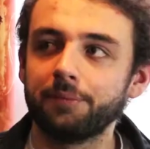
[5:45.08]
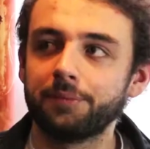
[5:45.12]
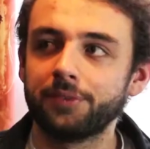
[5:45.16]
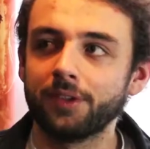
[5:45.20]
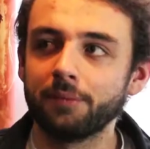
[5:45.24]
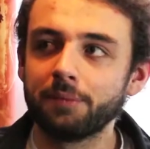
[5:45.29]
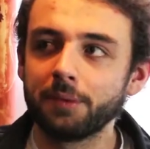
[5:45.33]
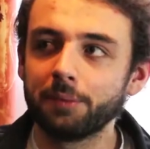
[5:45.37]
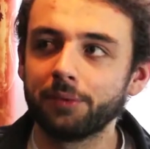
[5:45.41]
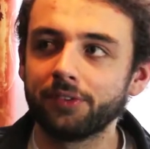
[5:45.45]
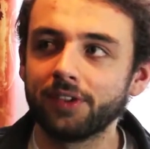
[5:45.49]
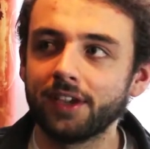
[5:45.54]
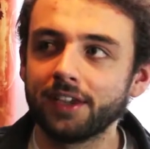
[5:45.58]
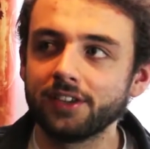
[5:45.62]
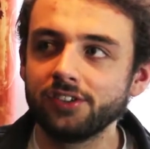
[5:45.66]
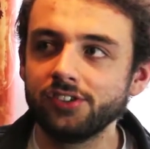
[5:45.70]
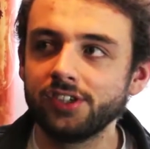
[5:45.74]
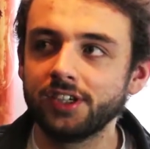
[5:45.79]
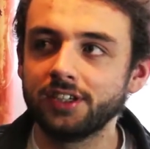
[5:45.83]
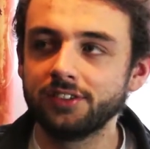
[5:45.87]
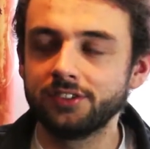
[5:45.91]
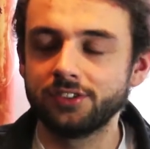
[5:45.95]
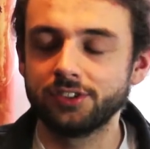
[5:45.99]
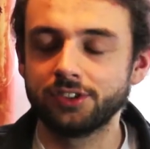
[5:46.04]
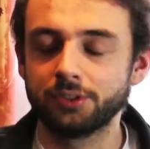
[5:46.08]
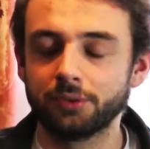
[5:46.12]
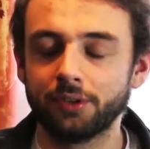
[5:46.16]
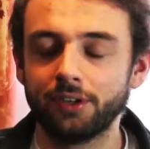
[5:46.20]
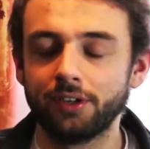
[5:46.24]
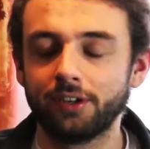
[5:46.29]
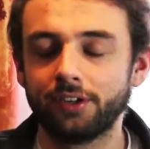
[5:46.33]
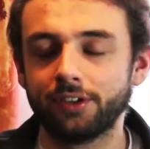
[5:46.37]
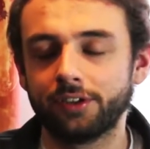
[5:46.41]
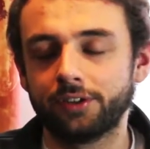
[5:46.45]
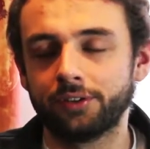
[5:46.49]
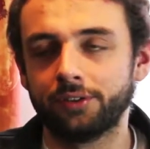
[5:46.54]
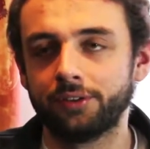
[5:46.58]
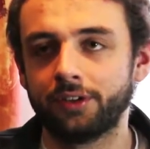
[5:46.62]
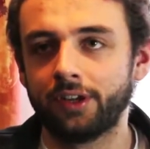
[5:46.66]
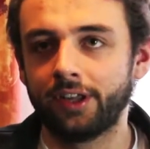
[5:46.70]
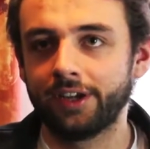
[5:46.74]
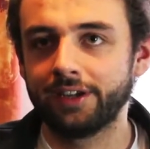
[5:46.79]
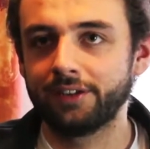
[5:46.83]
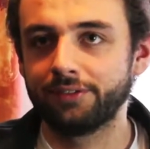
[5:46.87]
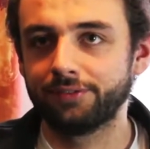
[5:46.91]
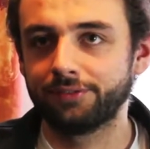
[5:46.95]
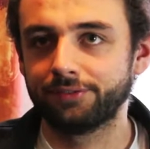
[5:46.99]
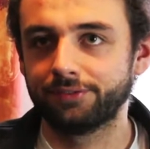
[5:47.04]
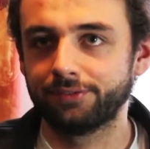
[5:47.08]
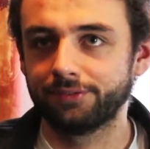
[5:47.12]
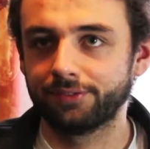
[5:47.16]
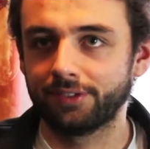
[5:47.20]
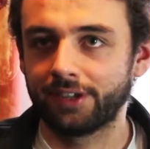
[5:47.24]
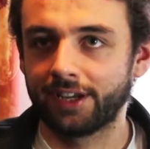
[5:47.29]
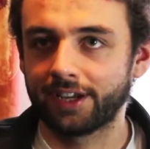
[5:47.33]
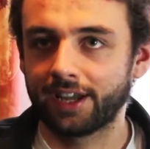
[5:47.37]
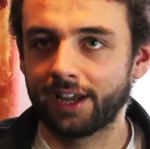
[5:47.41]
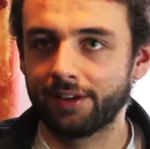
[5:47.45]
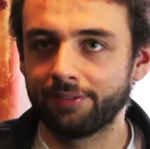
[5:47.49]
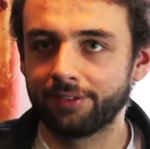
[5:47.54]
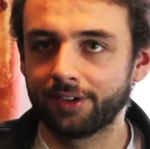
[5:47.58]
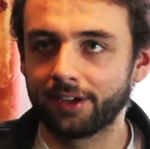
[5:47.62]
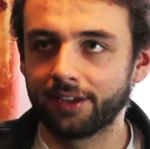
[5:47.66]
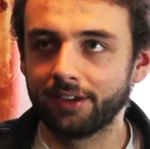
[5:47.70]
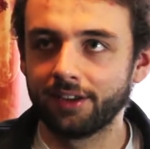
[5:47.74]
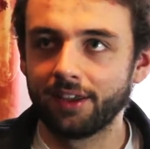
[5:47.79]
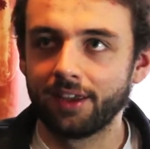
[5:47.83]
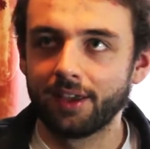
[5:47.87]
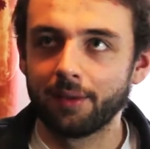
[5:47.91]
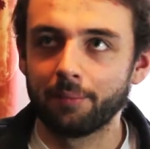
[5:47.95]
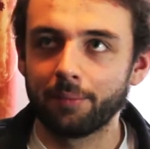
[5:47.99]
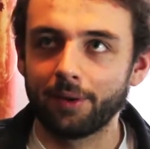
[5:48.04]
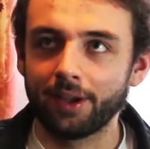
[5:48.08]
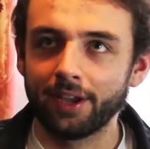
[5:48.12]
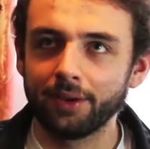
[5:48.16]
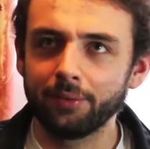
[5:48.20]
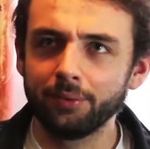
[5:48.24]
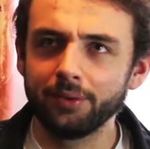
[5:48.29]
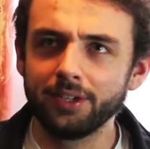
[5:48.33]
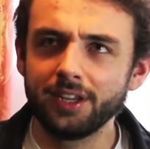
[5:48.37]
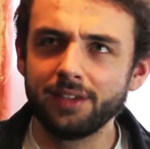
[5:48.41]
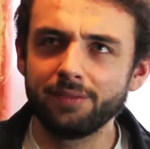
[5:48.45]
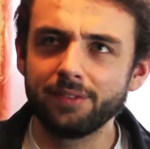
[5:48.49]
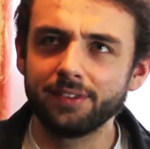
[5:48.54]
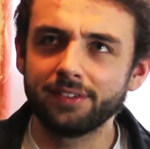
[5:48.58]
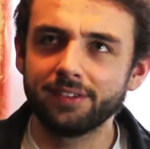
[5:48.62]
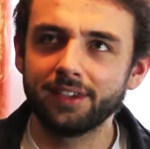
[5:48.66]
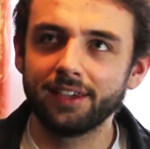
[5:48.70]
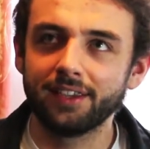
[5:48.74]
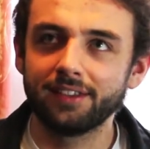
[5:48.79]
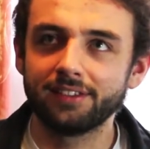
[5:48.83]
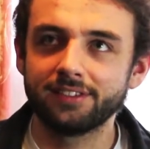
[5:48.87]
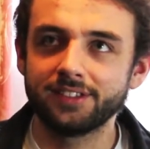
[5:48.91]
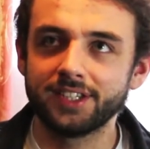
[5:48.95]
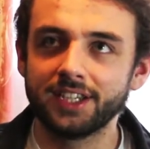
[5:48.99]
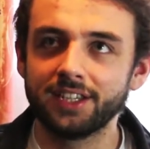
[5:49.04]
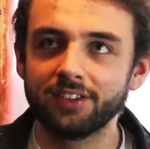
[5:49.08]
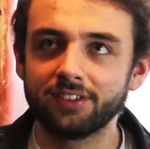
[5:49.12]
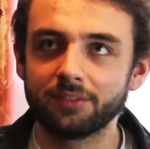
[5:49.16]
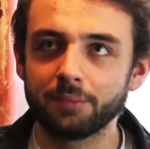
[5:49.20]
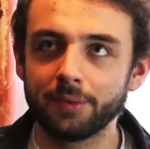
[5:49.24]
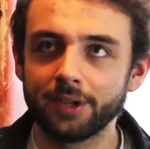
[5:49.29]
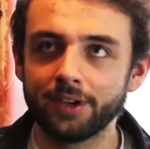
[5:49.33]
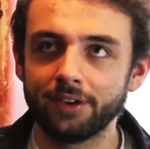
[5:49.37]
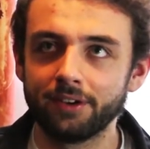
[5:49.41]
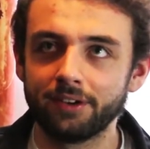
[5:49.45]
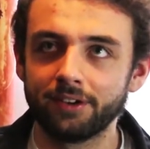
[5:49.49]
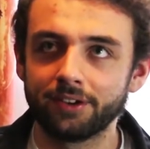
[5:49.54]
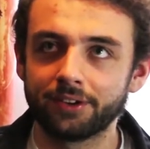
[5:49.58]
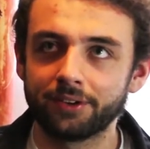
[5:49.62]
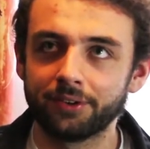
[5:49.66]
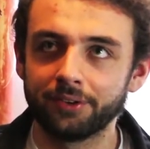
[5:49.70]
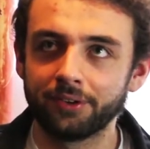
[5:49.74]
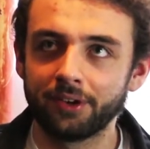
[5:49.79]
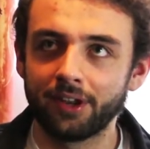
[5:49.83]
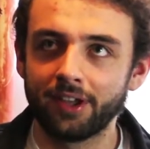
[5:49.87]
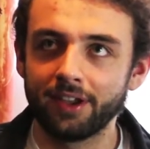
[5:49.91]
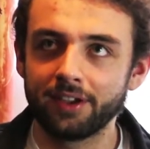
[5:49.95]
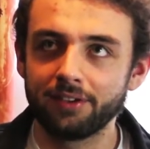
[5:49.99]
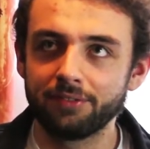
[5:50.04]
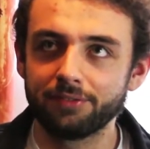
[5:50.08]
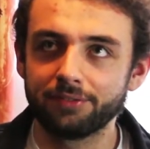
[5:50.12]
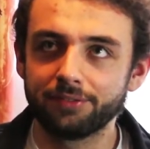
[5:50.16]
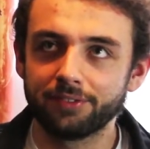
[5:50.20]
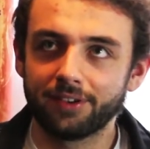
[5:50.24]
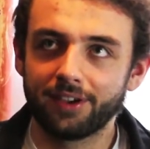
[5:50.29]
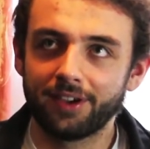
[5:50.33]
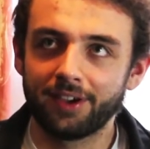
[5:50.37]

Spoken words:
some people say it changes your outlook on life, like having it, but I wouldn't even say it's changed my outlook on life,